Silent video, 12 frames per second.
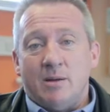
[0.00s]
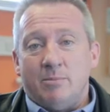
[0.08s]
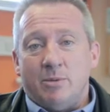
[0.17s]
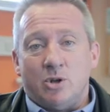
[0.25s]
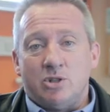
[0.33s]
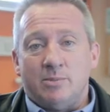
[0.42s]

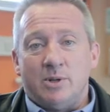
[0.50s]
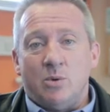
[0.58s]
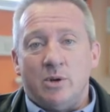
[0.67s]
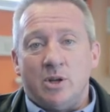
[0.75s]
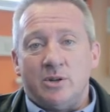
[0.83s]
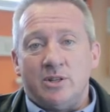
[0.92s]
possibly
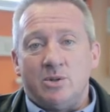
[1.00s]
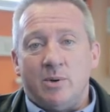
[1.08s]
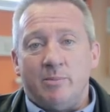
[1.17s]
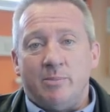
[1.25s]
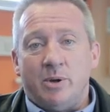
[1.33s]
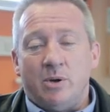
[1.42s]
going on into
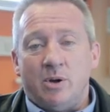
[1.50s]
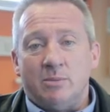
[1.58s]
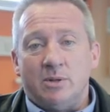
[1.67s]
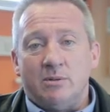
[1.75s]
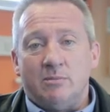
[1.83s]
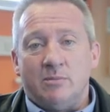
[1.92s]

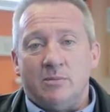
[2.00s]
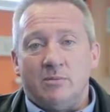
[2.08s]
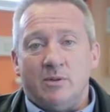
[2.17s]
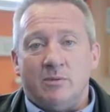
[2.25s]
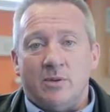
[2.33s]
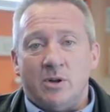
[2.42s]
employment,
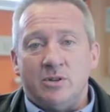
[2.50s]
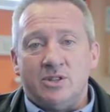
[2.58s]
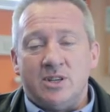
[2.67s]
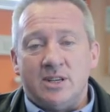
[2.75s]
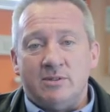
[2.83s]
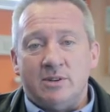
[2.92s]
or
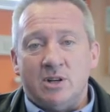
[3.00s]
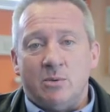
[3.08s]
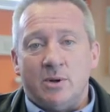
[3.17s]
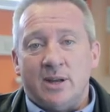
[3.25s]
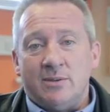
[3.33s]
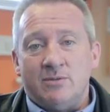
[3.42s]
volunteering,
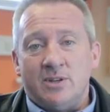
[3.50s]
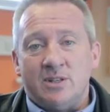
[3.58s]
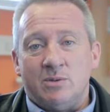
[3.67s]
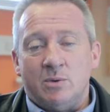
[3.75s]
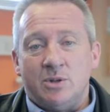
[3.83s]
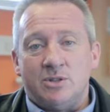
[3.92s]
or whatever it is
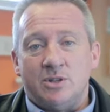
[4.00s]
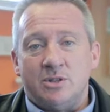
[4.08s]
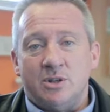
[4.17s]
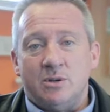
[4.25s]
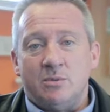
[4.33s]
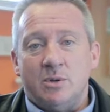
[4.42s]
they want to
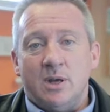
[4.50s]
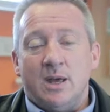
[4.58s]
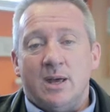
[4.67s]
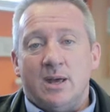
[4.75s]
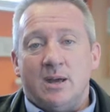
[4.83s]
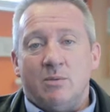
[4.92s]
do,
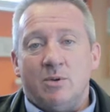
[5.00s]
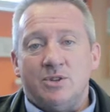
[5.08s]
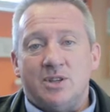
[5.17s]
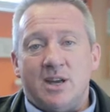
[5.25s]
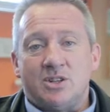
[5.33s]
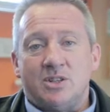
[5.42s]
once
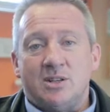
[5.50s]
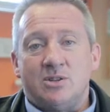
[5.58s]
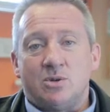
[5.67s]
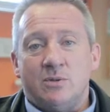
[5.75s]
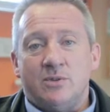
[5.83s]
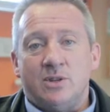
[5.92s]
they actually
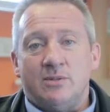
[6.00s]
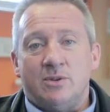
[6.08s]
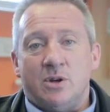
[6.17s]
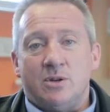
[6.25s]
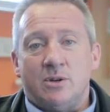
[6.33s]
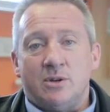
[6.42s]
discover they've
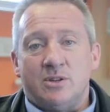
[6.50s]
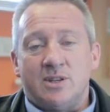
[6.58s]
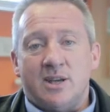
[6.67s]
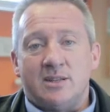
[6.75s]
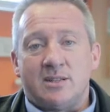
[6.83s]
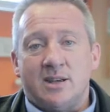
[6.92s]
got a
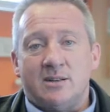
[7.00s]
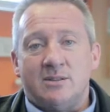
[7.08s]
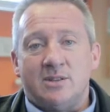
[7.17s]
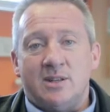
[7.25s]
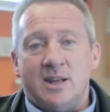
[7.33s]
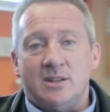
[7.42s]
set of skills
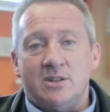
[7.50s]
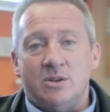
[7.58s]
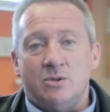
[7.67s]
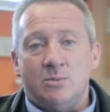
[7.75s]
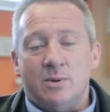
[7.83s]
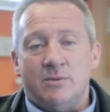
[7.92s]
that they haven't
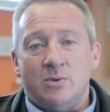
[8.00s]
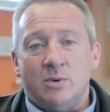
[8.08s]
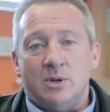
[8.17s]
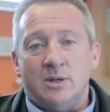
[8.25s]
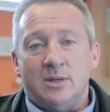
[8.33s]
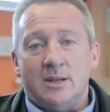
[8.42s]
used
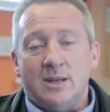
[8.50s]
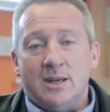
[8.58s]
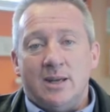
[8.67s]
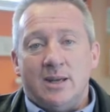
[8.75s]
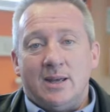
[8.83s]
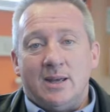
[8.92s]
before,
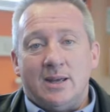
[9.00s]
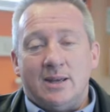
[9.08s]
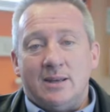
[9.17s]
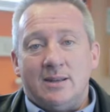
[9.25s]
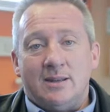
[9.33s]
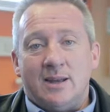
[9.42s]

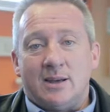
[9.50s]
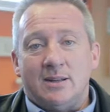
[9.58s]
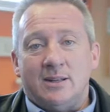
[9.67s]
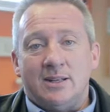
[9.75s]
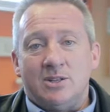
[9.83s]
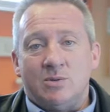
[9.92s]
that can
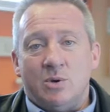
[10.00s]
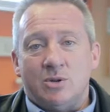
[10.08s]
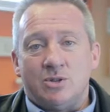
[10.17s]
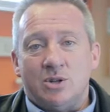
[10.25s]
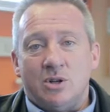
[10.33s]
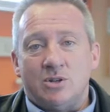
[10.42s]
lead to all
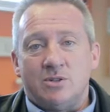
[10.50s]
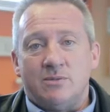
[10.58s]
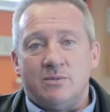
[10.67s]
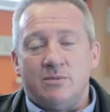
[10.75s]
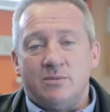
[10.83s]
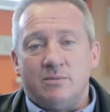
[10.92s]
sorts of
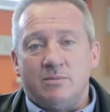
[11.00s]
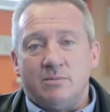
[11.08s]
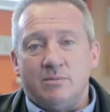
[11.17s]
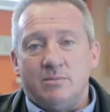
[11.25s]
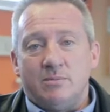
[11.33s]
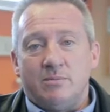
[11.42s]

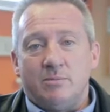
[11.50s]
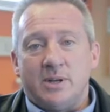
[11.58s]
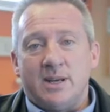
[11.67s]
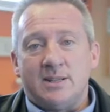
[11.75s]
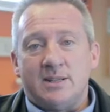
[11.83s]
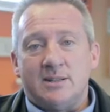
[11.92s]

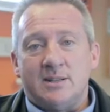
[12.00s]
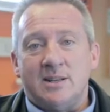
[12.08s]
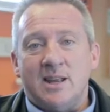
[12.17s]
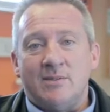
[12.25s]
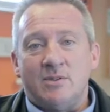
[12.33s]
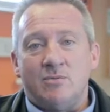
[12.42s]
places that they
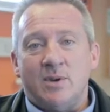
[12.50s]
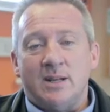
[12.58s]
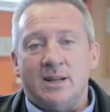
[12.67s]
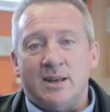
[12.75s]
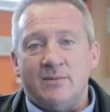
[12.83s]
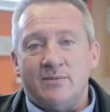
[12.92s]
never
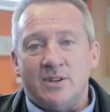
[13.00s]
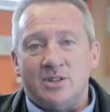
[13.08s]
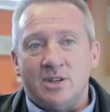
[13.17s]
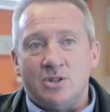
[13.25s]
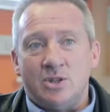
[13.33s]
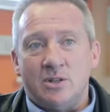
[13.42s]
really
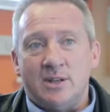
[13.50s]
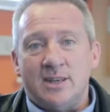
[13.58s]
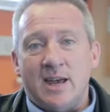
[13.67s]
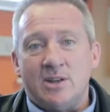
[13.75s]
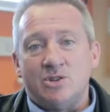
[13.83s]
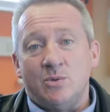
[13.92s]
envisaged that they'd
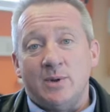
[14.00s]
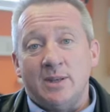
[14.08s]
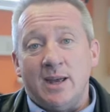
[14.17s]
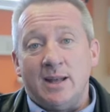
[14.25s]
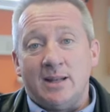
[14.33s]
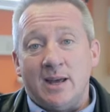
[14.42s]
get to in
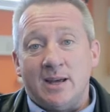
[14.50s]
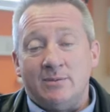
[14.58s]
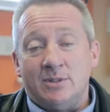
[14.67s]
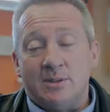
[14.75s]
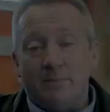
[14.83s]
their lives.